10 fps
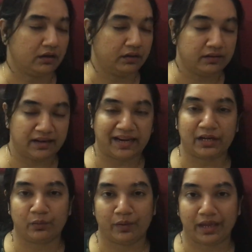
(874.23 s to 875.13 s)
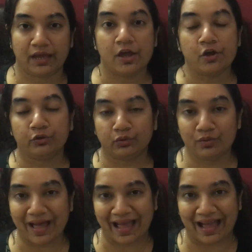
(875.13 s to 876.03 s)
A great way
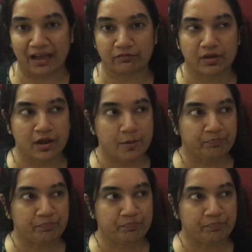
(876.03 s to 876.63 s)
to have